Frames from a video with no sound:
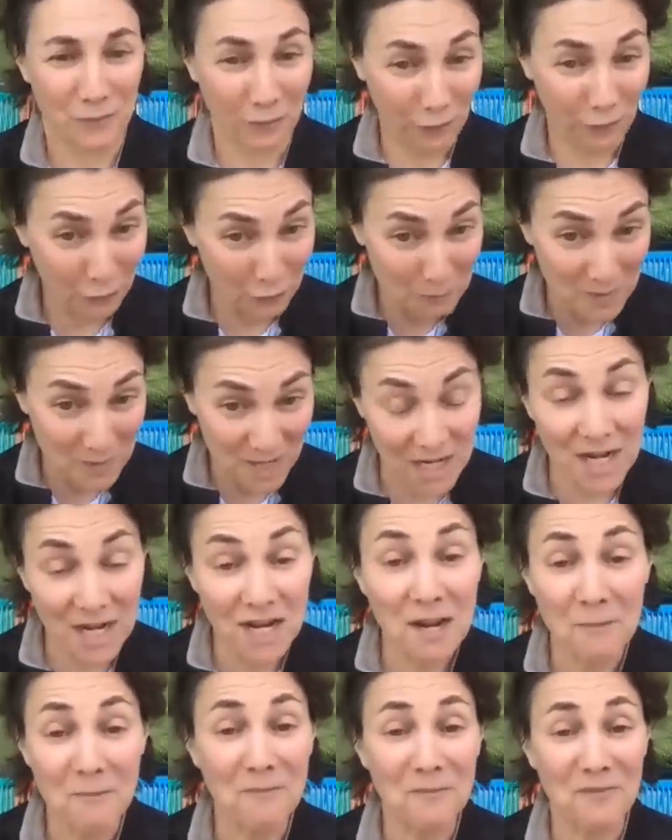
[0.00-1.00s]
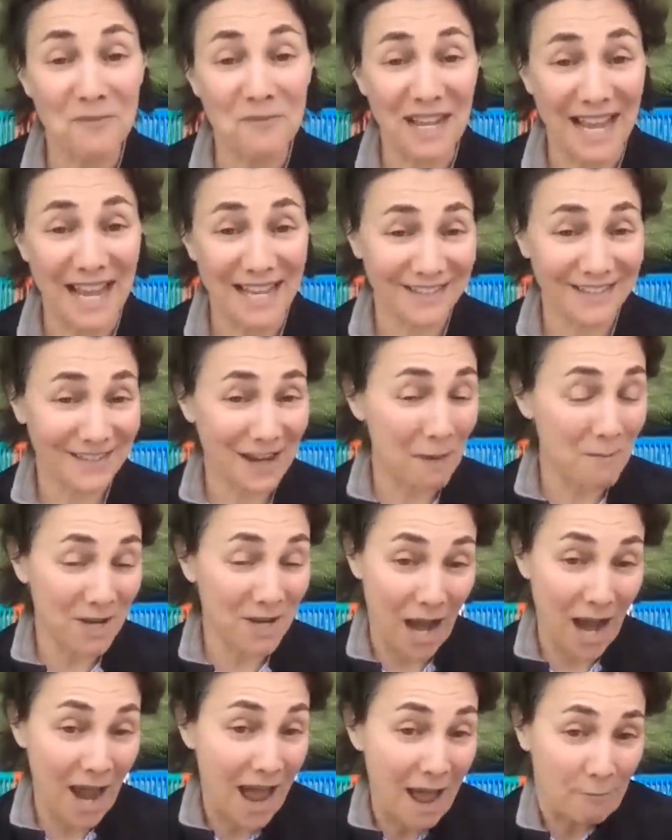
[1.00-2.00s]
For me, and I mean,
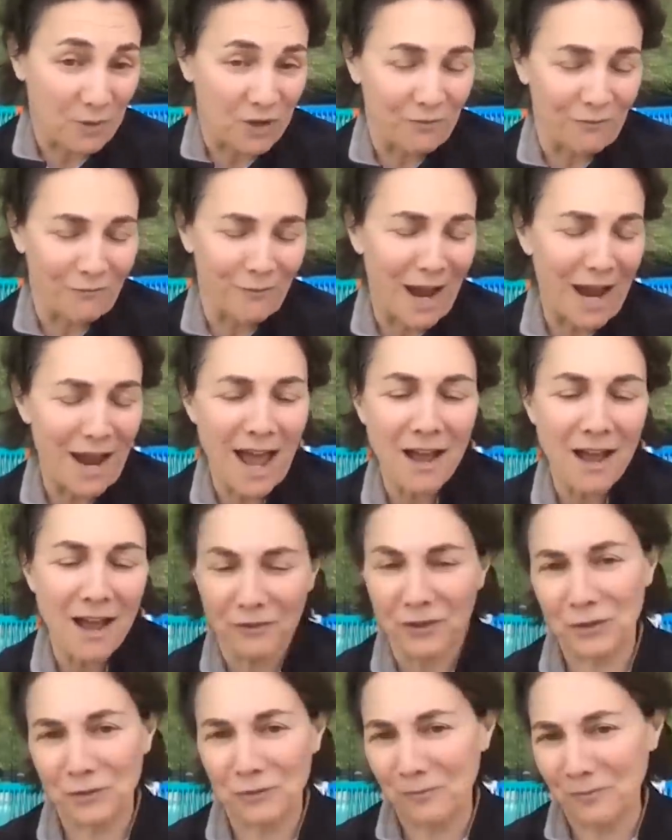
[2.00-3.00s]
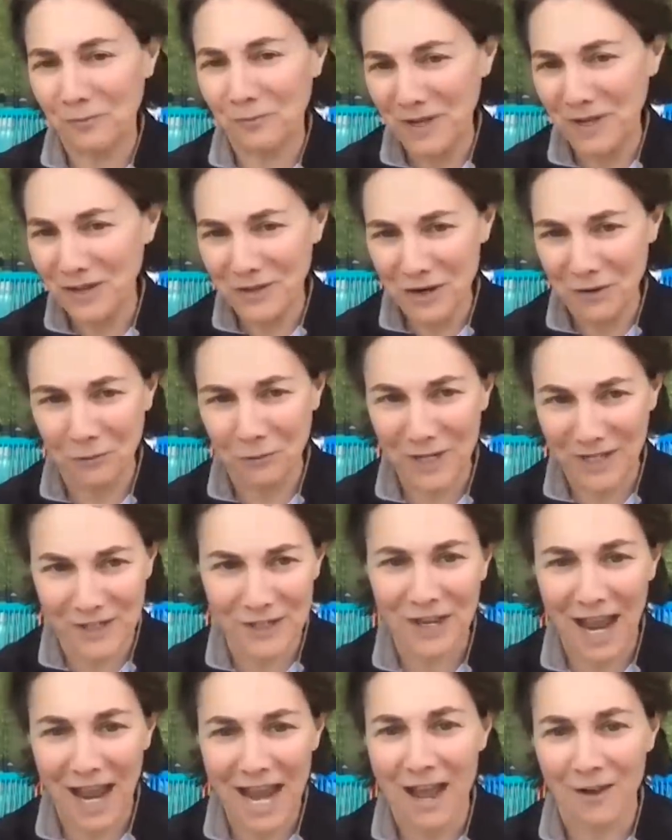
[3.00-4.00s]
I have to think that Chris
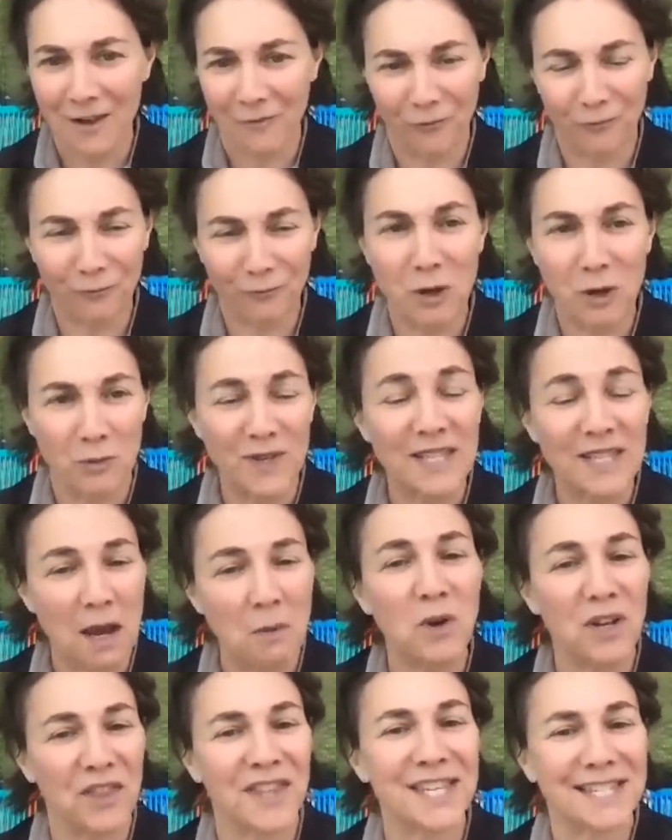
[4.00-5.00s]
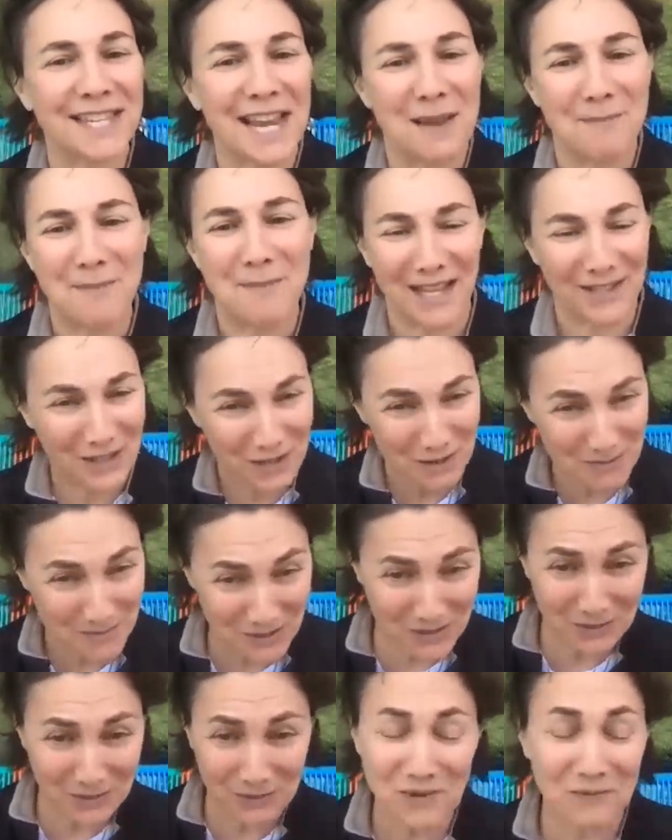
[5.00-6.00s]
and I have, you know, somewhat the same answer
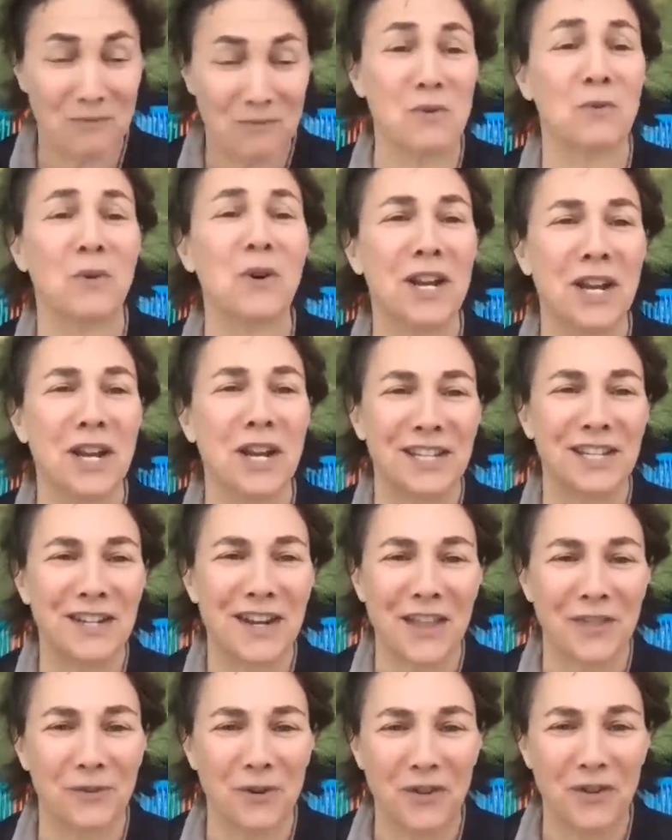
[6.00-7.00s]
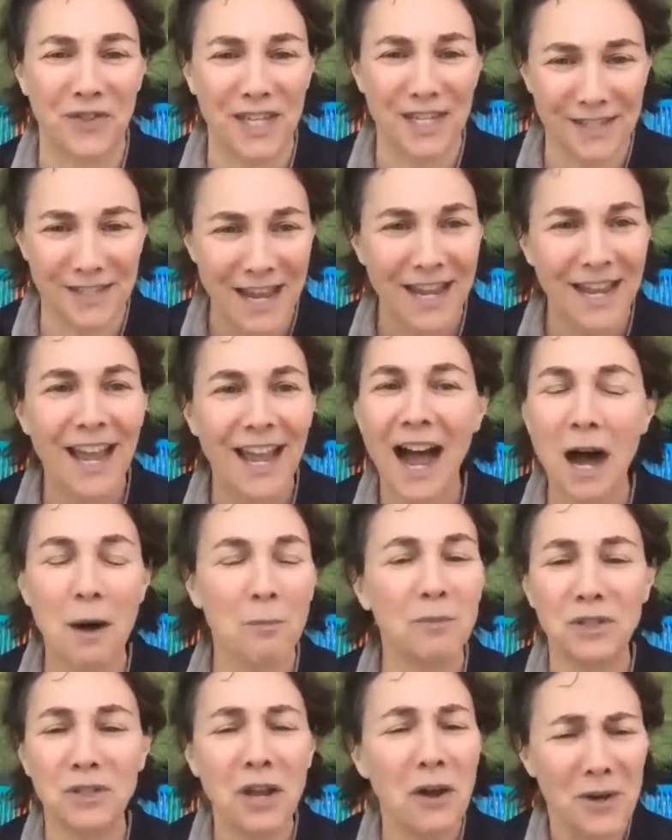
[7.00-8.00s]
because we've been working together on this.
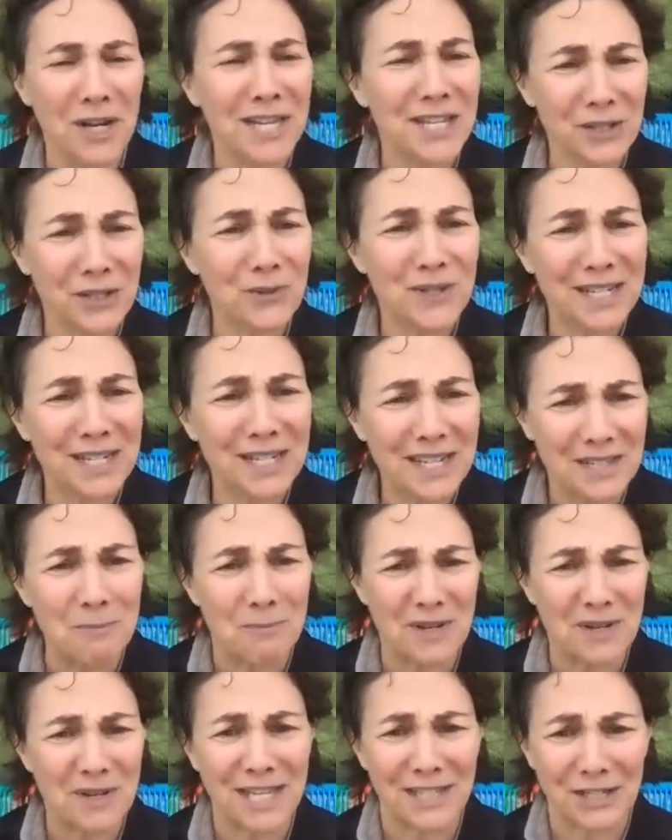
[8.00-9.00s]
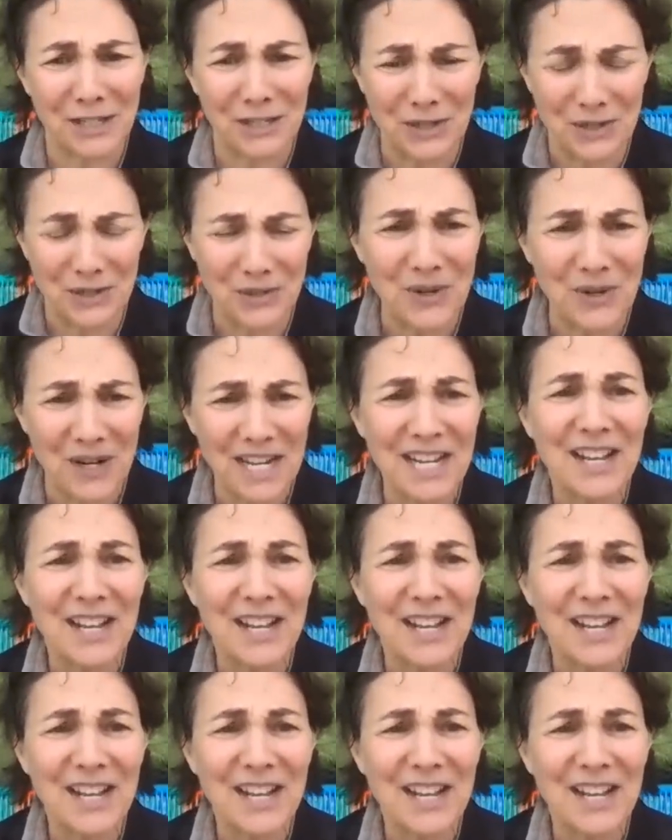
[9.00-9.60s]
No, history doesn't begin anew.